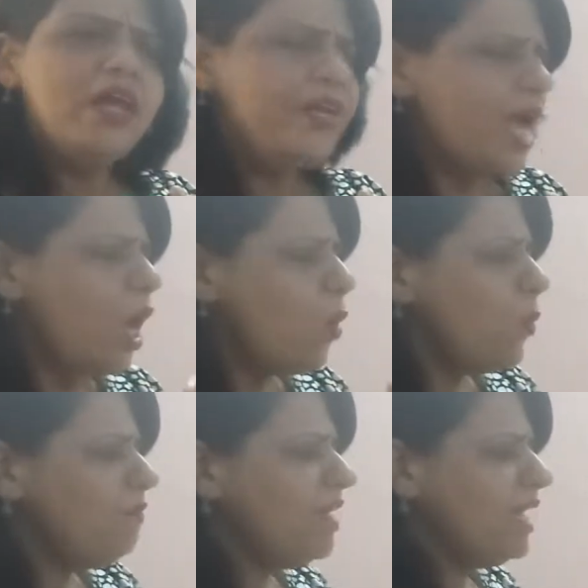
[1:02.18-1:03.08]
Now
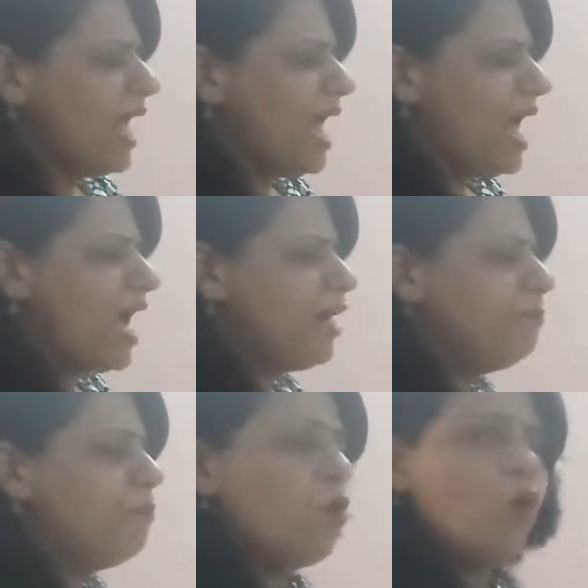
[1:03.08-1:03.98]
we will
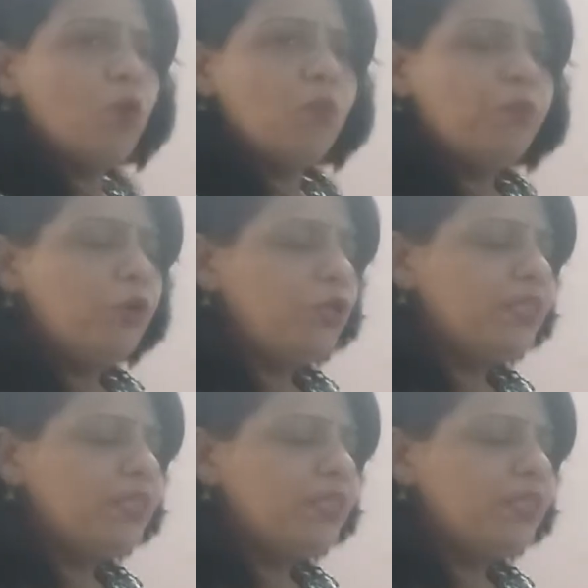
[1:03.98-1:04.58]
add both